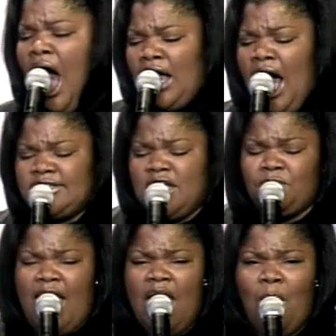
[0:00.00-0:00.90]
I got
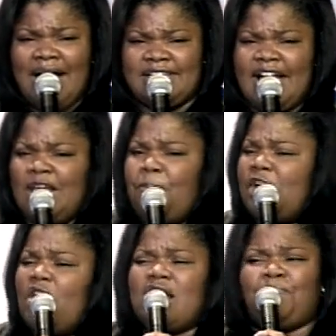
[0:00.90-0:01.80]
some KY jelly.
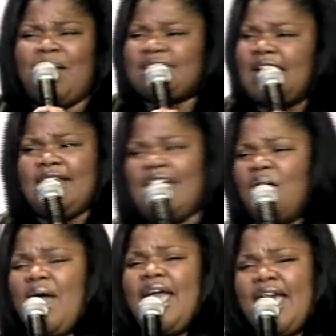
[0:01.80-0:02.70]
Put it on a biscuit,
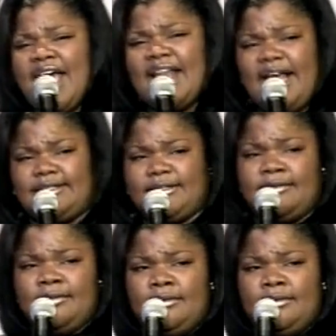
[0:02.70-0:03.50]
nigga, we'll eat it.